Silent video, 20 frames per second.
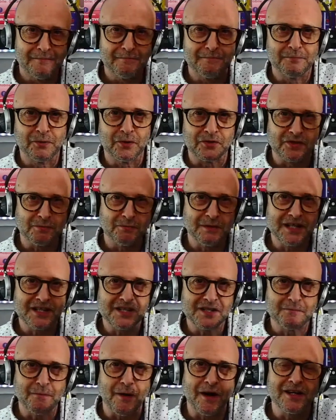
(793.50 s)
puts a big
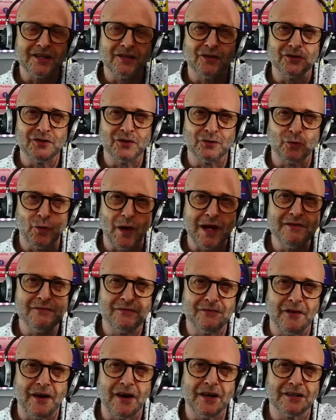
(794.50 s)
spike on your WAV
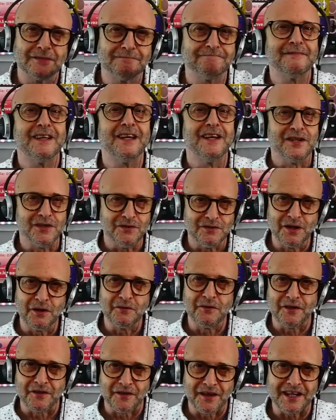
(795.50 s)
file, you know
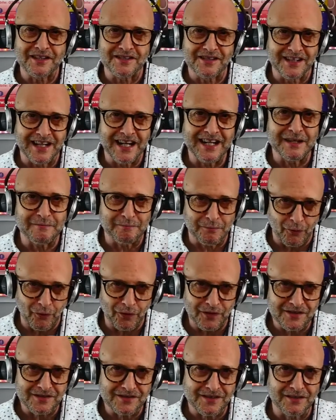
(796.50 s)
that that's an edit point.